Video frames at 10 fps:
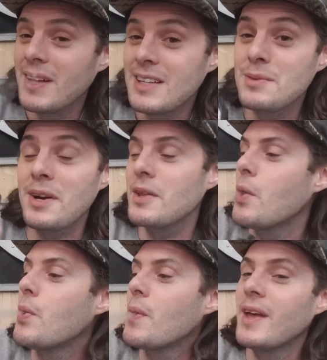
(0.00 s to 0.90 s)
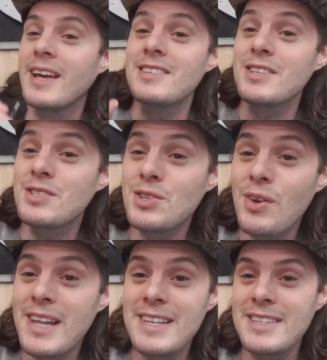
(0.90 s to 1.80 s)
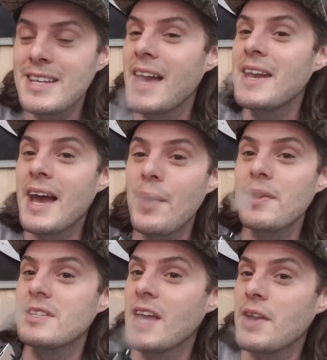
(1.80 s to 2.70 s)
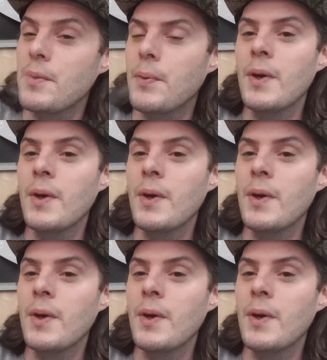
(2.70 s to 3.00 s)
This one is a solid 10 out of 10.